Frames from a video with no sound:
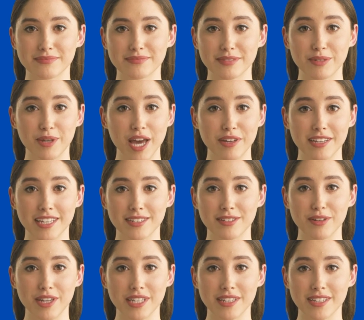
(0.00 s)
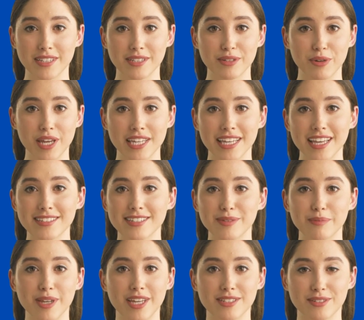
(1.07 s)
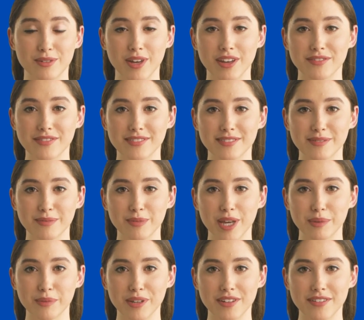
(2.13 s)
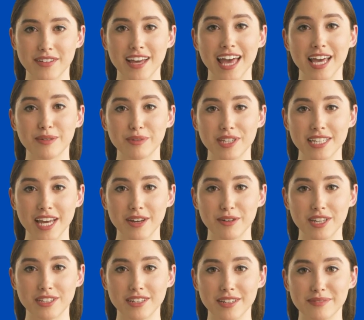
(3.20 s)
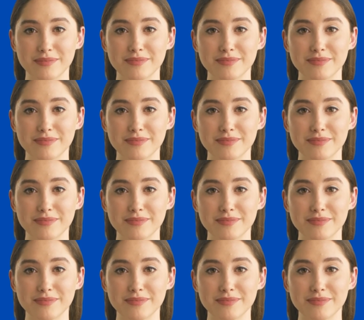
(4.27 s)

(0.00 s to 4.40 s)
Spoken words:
Throughout history, green has symbolized growth, rebirth, and regeneration.